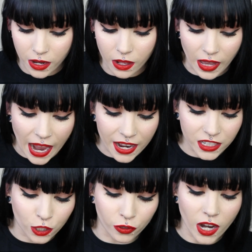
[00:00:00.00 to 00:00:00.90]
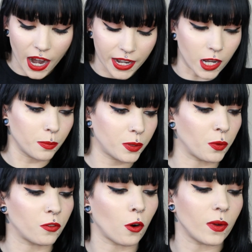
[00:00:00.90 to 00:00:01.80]
The last three items
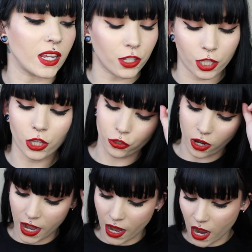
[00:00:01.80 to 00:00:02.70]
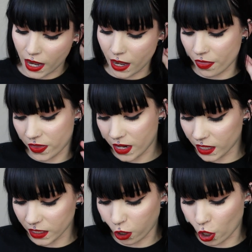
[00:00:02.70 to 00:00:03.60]
before we get to the try on,
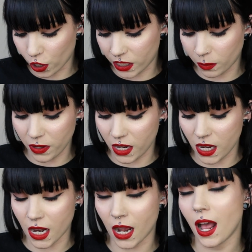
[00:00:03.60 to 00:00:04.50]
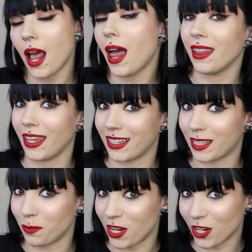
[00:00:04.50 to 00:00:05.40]
these look to be like
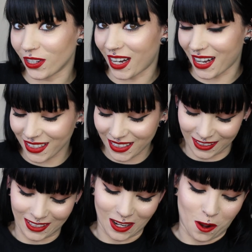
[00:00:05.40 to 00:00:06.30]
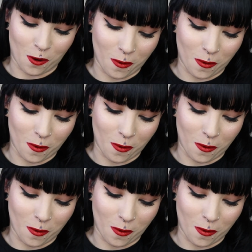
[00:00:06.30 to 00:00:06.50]
some earrings. So